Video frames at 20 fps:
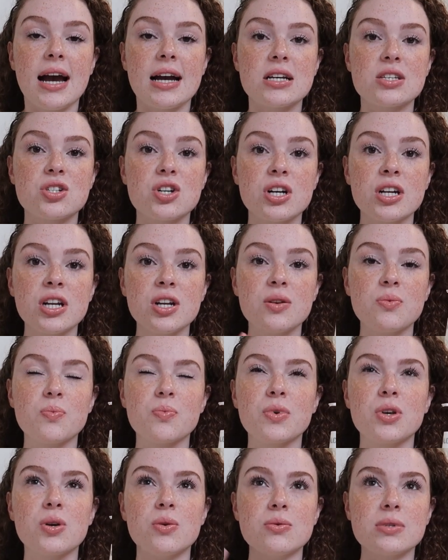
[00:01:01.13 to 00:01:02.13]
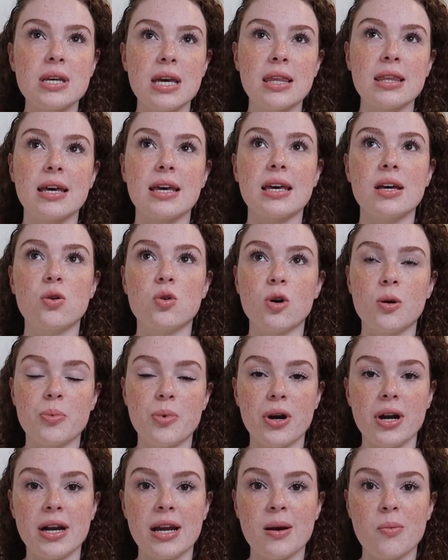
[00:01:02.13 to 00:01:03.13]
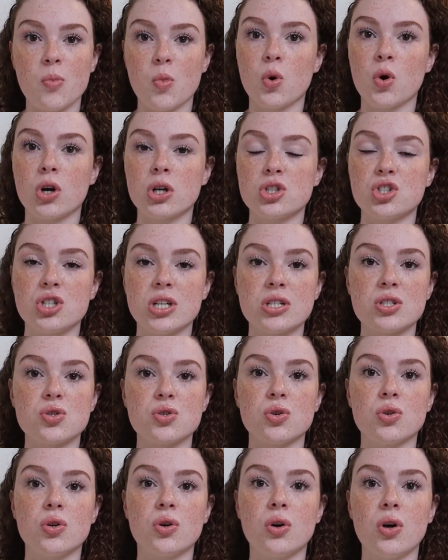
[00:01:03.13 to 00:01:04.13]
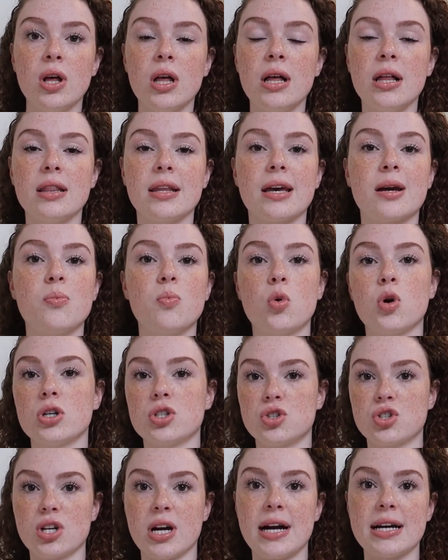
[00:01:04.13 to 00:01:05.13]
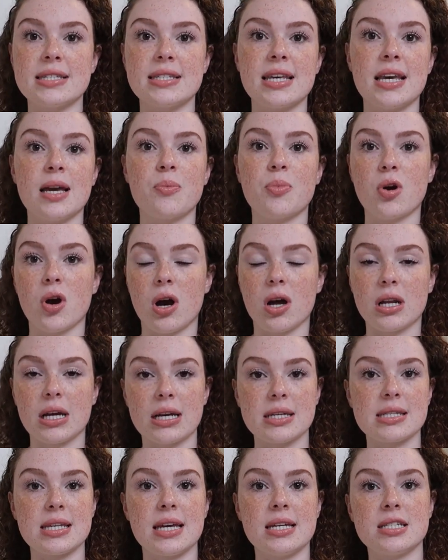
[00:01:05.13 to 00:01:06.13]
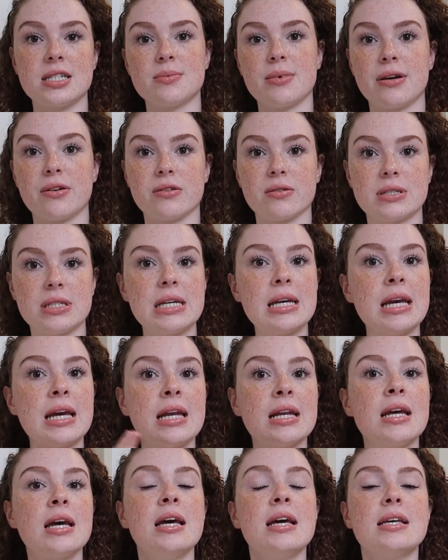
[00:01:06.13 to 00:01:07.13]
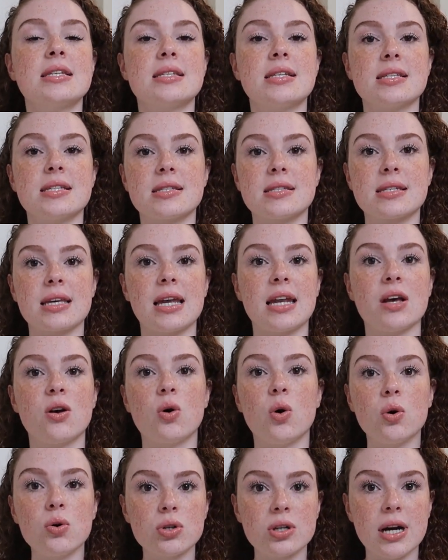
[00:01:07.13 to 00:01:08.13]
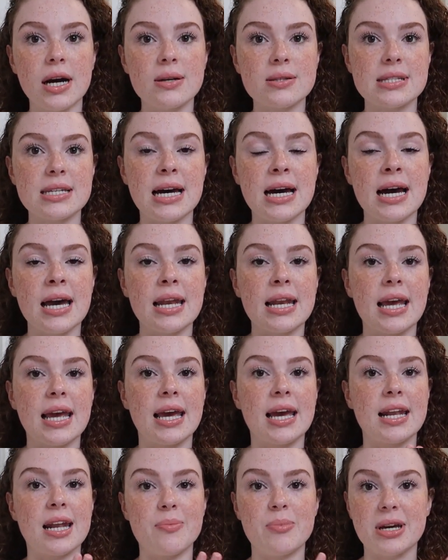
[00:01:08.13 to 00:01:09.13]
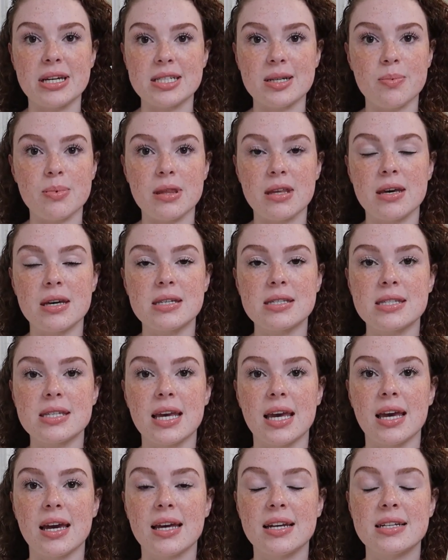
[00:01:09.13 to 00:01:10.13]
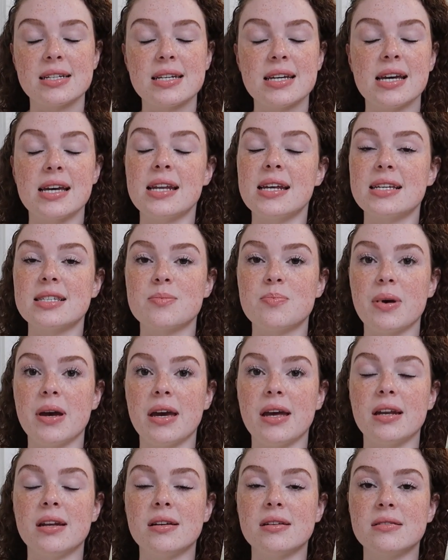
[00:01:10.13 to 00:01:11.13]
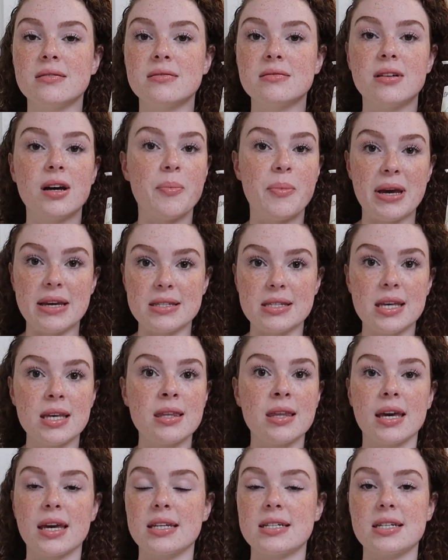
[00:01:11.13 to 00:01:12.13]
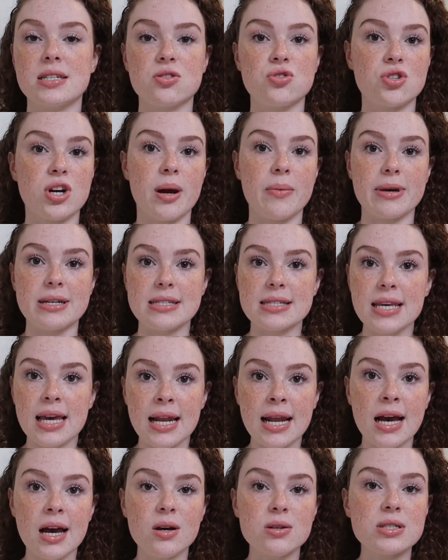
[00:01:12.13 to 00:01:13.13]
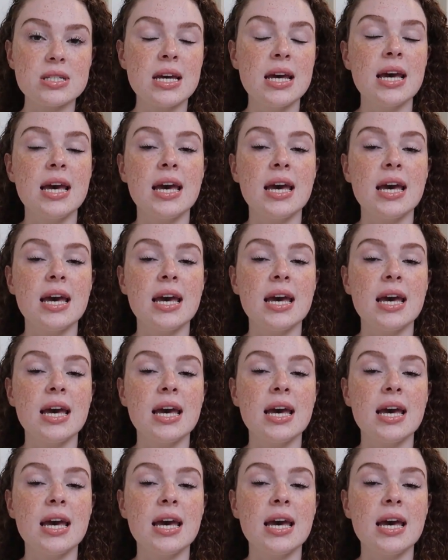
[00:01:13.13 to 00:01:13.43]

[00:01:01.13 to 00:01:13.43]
I started using, incorporating more gentle, moisturizing products into my routine since it's getting colder outside, and I picked up this and it has been amazing. It doesn't dry my skin out.